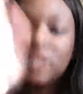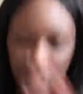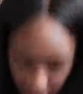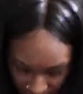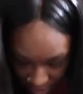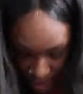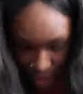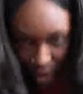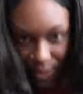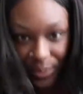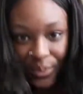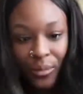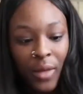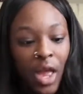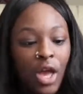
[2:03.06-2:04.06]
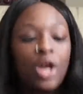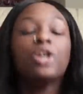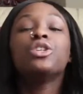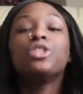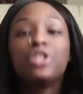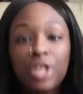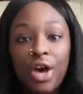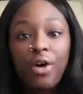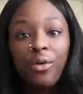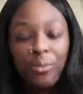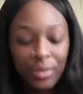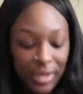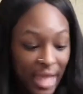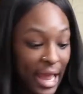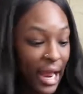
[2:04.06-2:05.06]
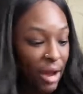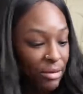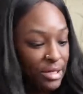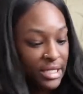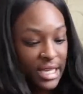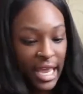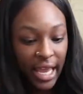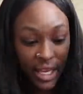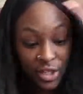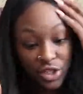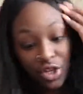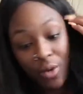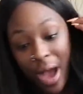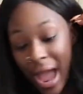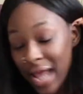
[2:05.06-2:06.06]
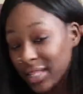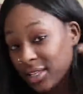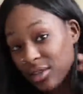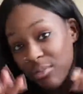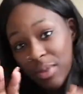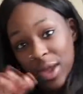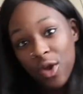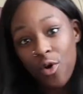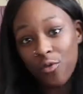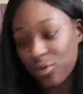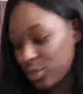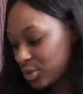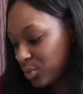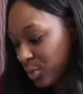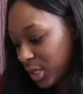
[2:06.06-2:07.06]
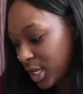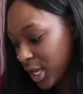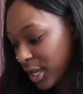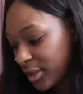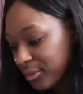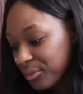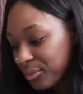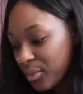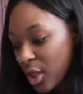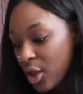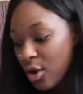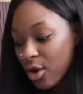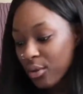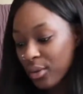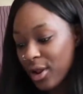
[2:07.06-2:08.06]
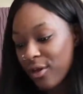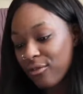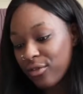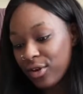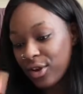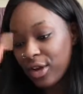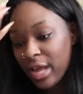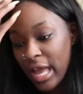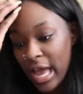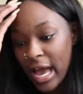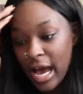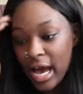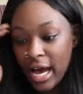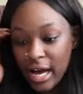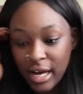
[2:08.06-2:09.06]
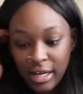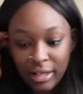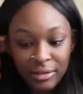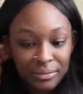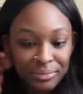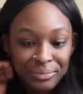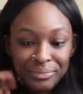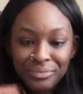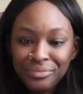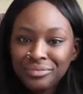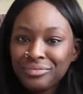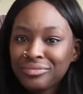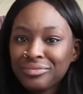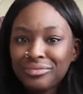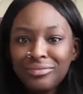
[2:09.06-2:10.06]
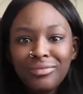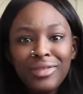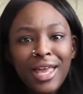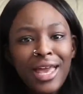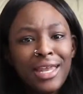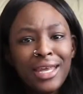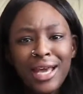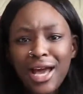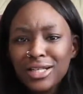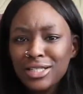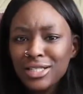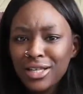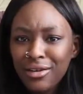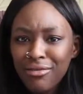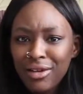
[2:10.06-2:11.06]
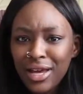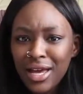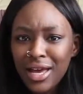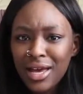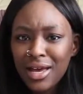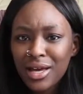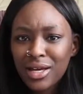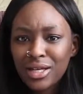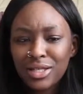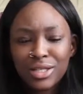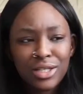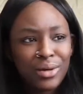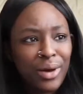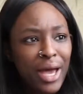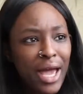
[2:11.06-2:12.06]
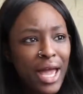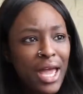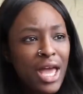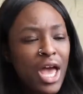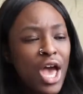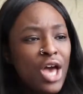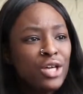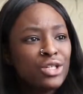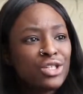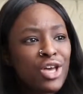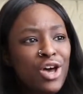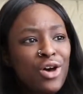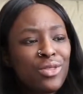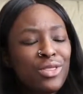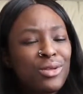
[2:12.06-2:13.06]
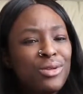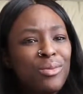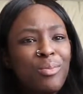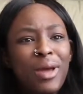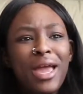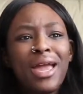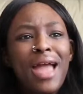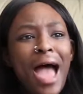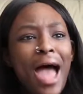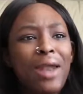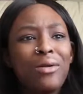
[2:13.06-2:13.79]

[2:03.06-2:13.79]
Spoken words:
to the video. So, like I was saying, so I had the debate over this weekend, or whatever, and it got serious, okay? So the debate,